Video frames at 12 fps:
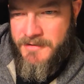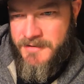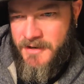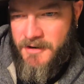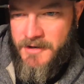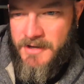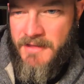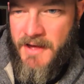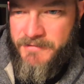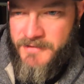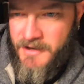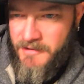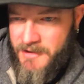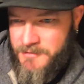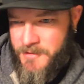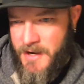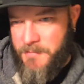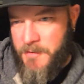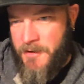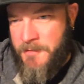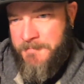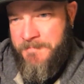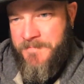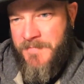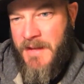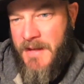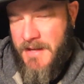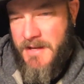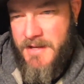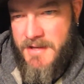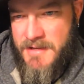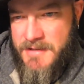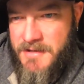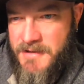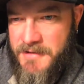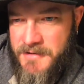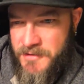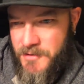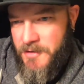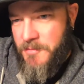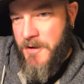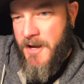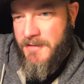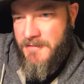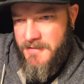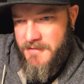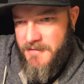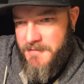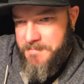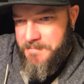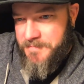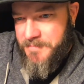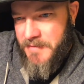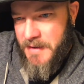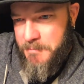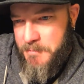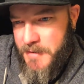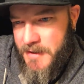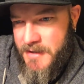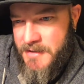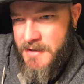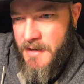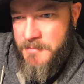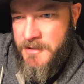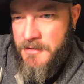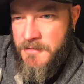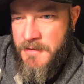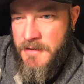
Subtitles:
TRD lifestyle. That's right, bro. Northwest. PNW.